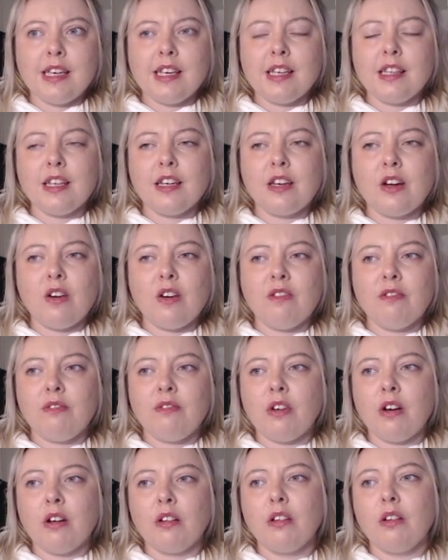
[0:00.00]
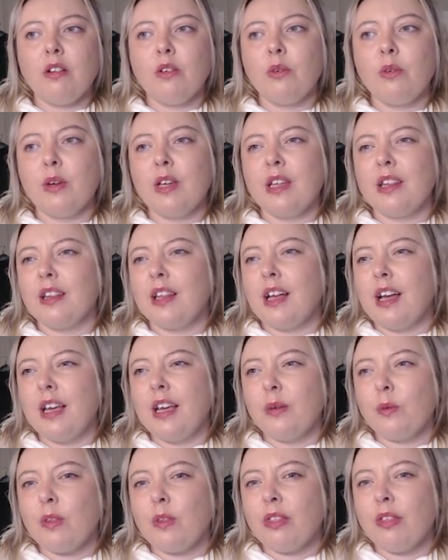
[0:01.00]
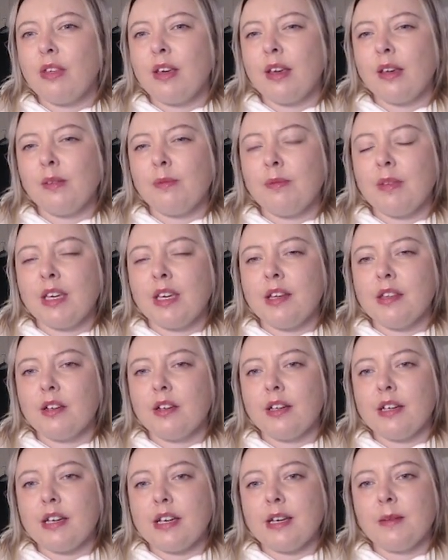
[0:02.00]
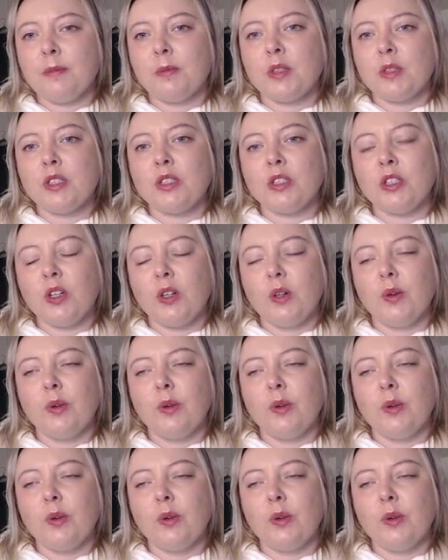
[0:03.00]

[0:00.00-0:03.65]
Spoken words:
They don't follow in line with like many other games, so